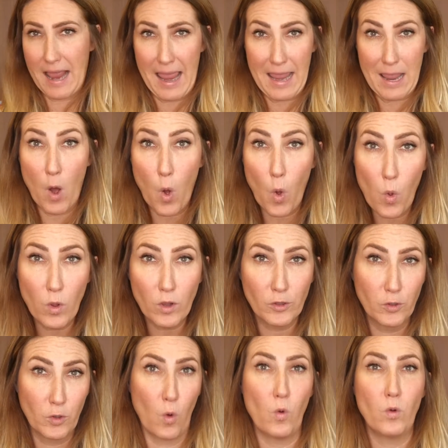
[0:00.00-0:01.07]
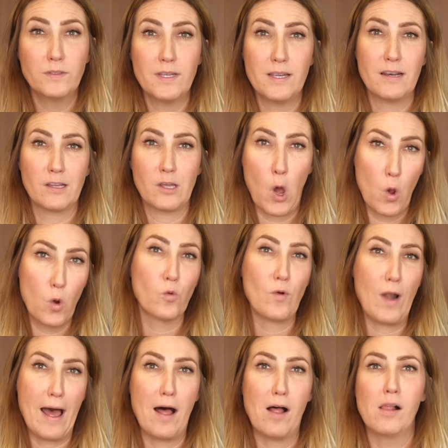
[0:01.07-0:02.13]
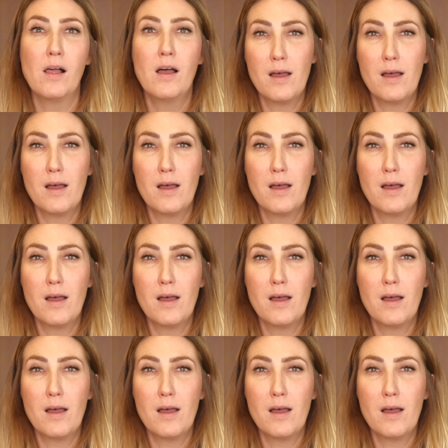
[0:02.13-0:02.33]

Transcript: a whole Golden Corral